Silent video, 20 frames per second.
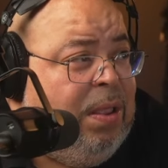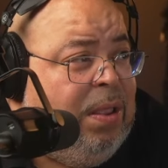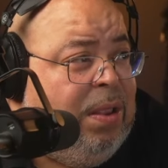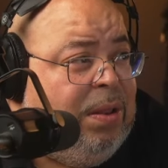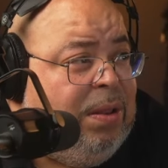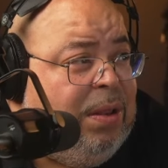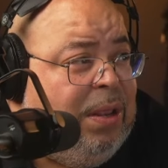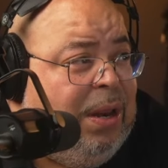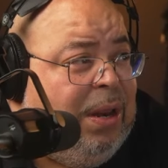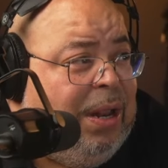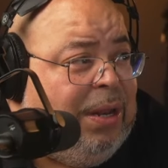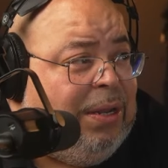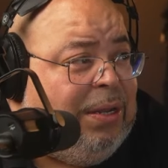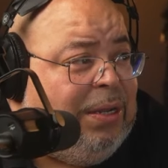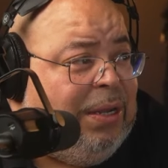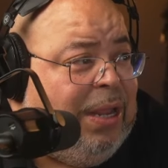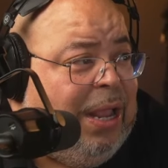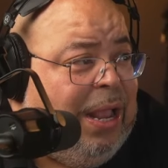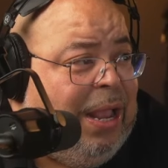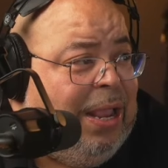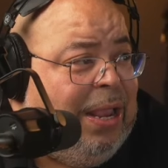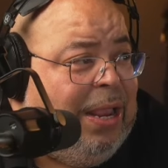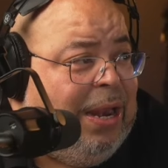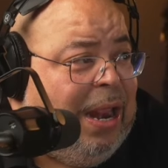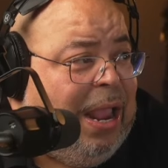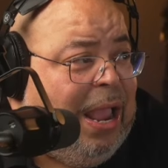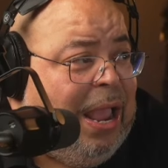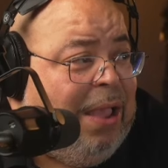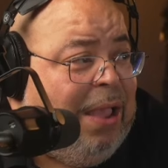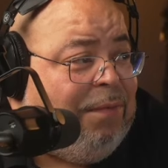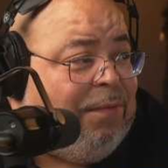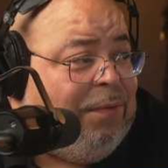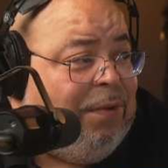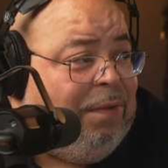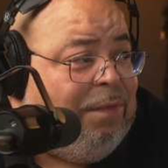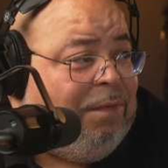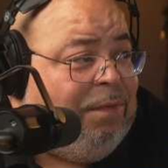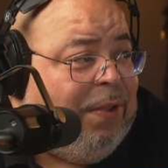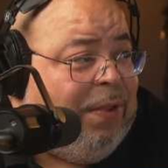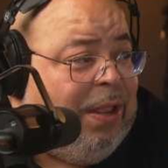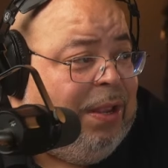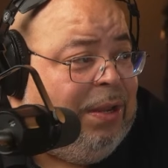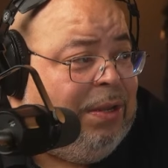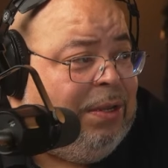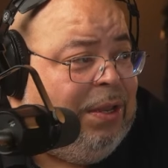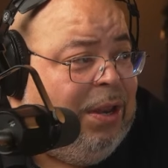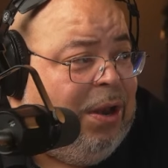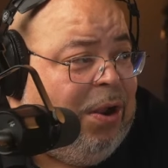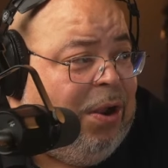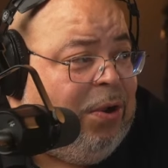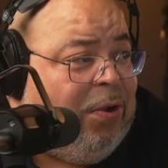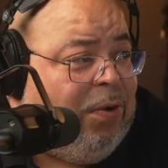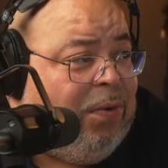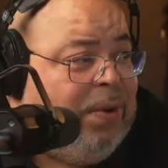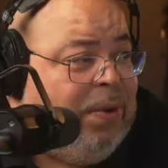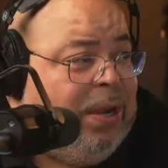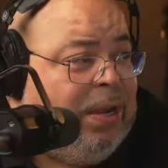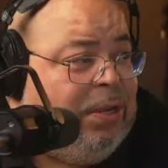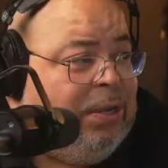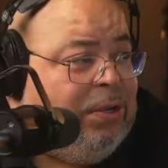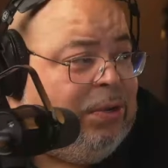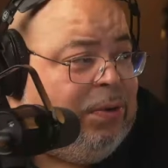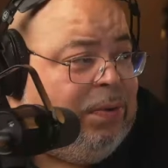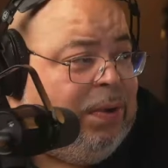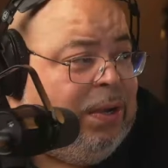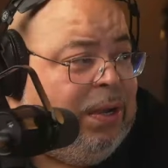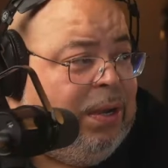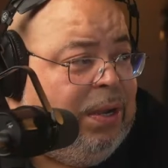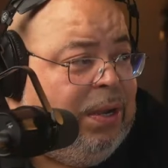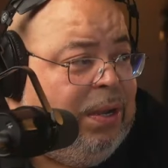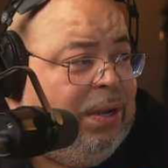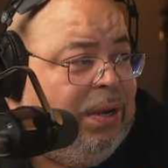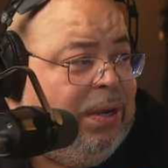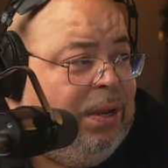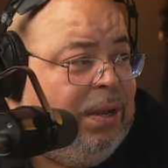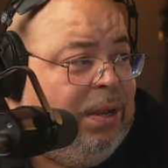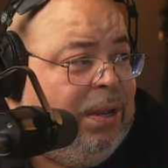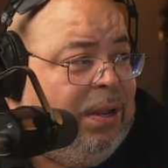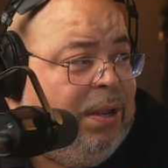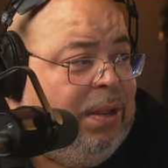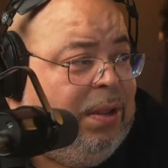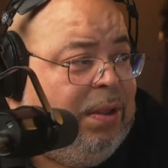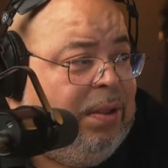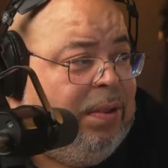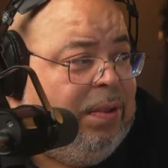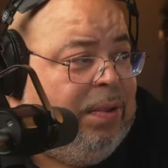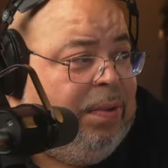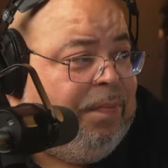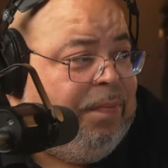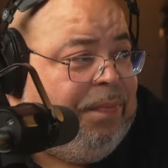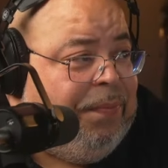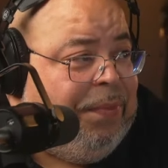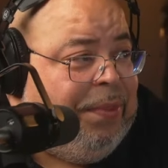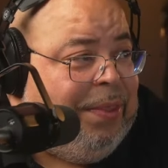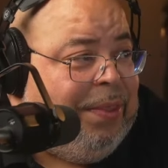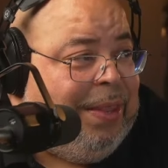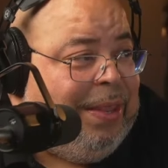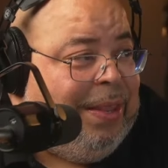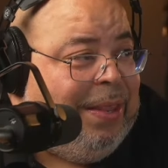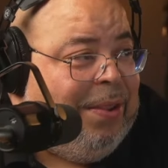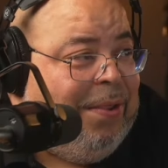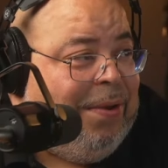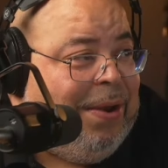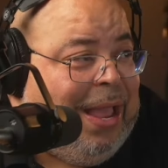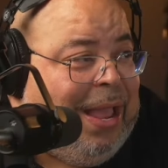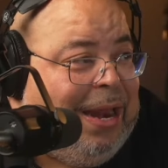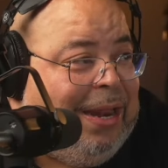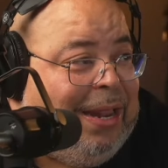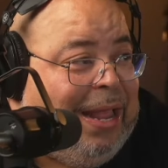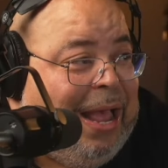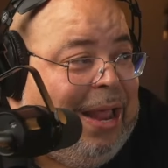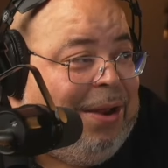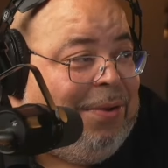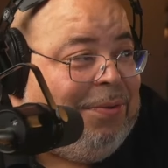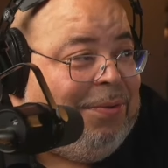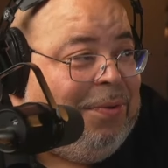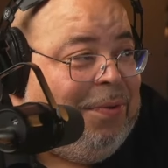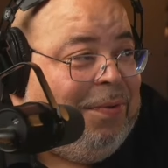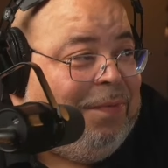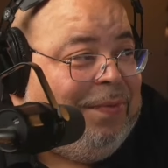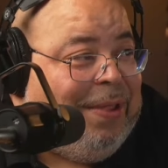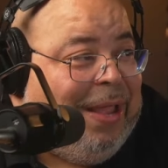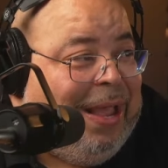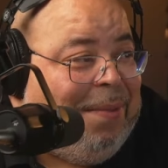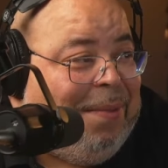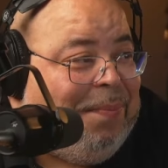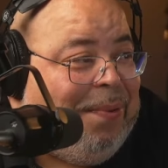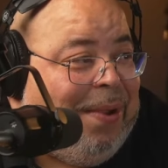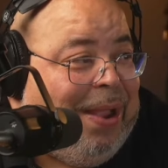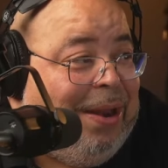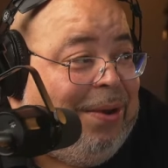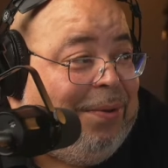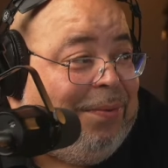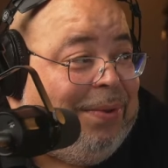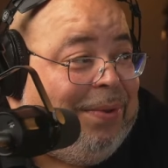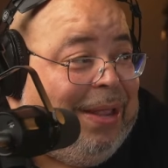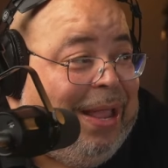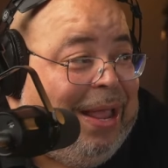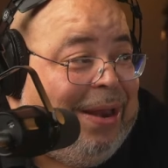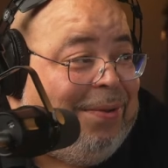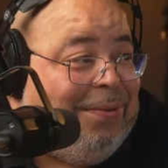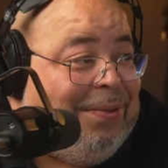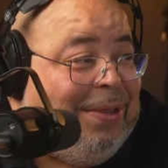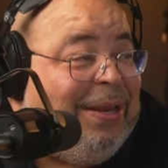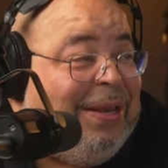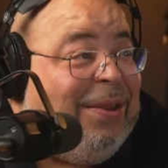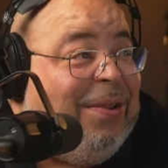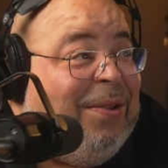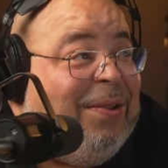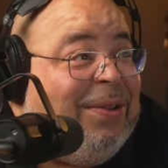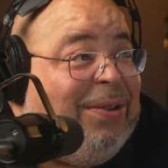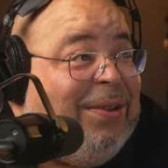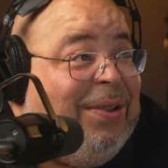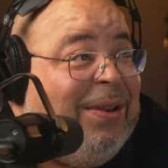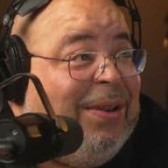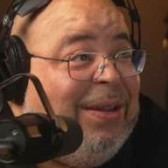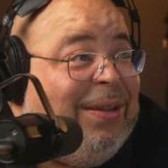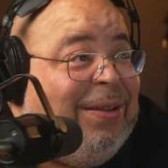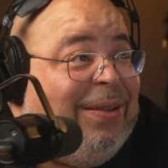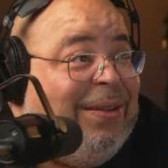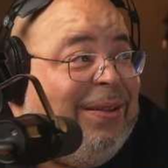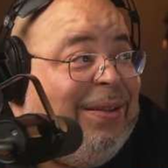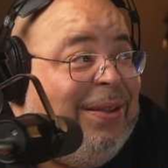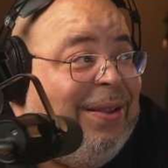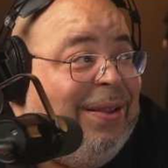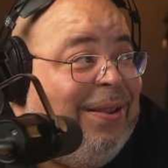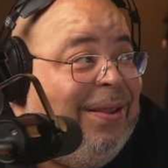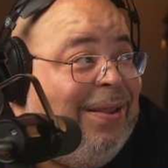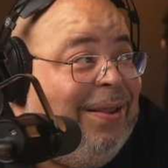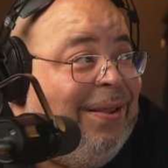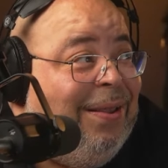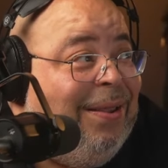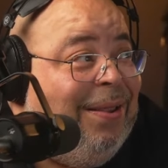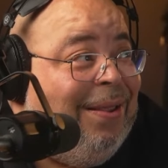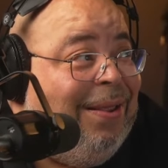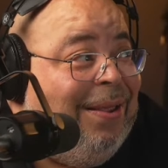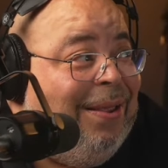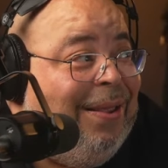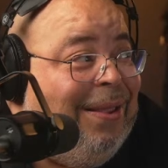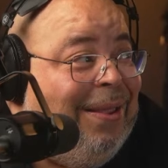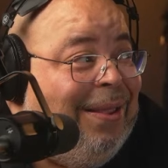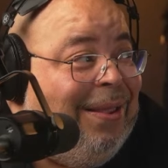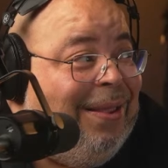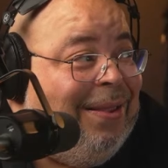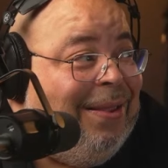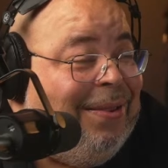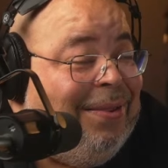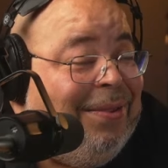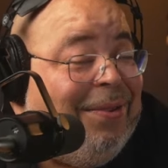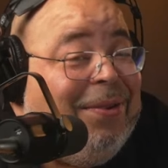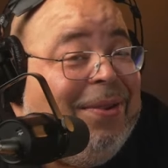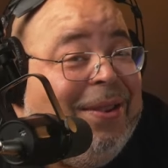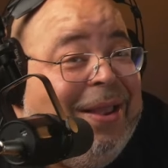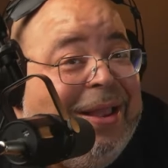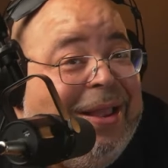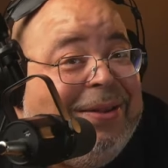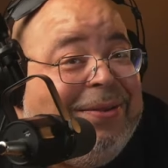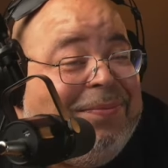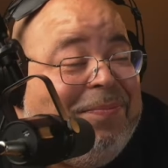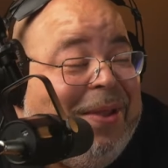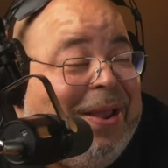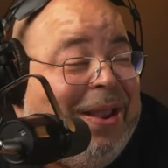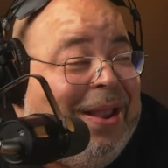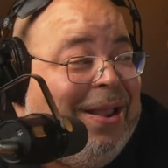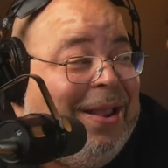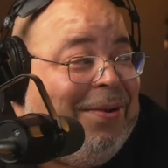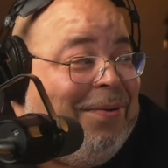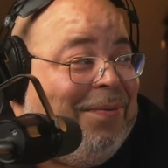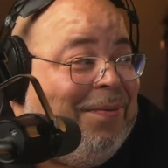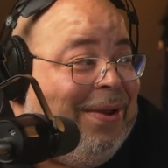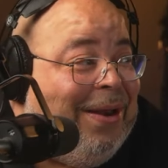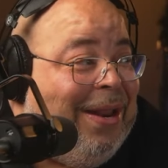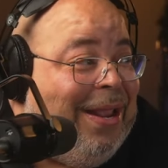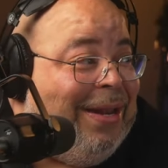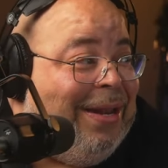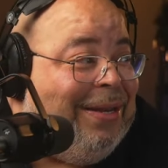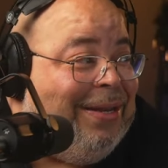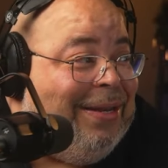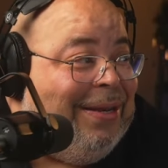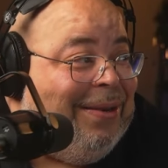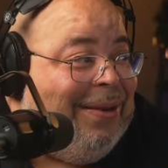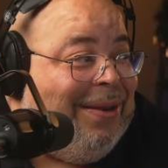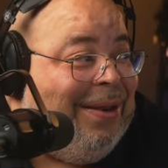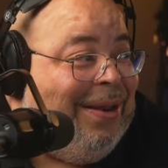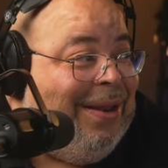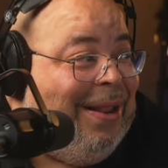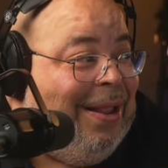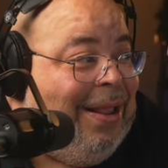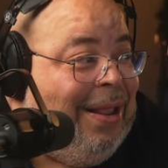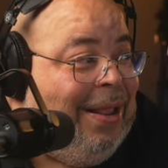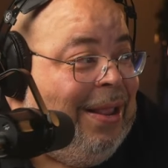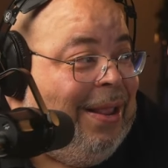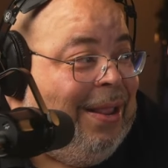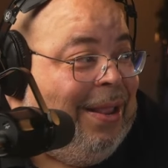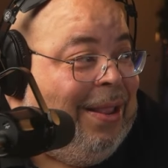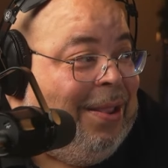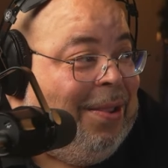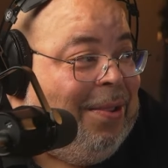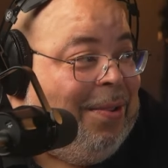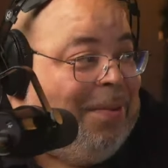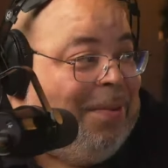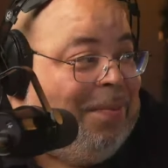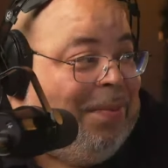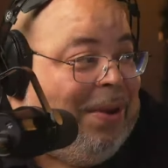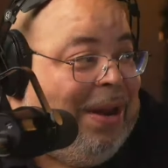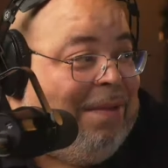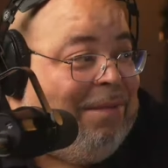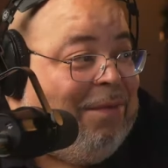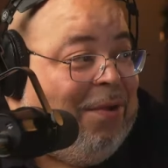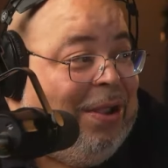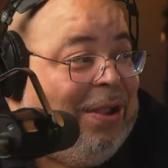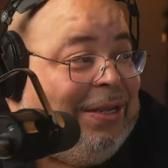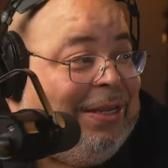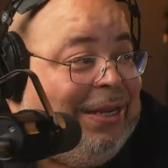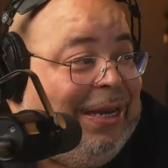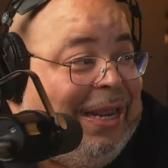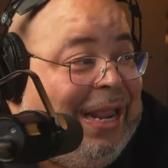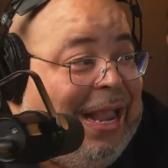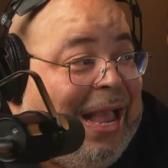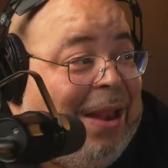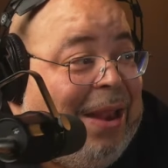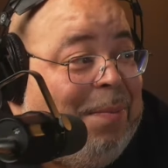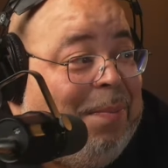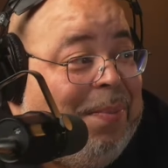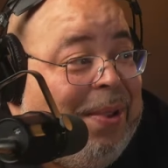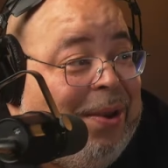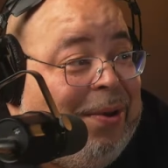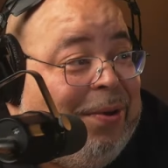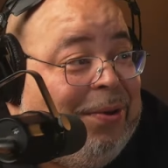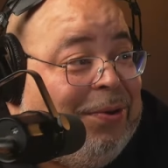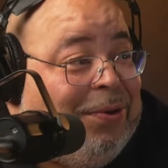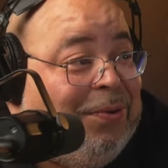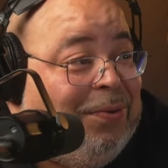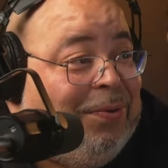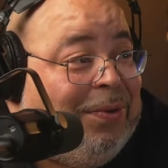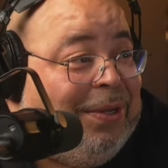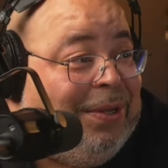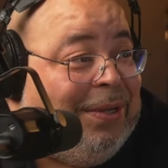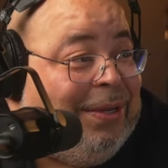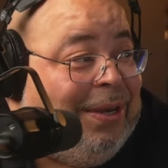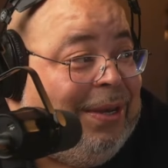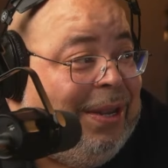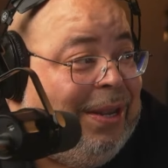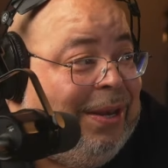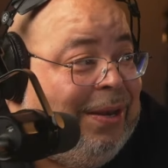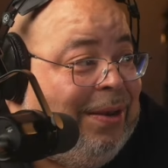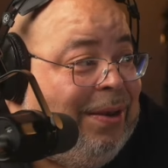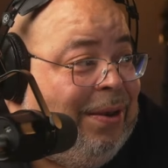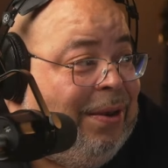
that I shot in After Effects that are green screen. They're not. I don't know. I probably don't. I don't think they're as good as as my Unreal Engine, but I've actually gotten better too since then.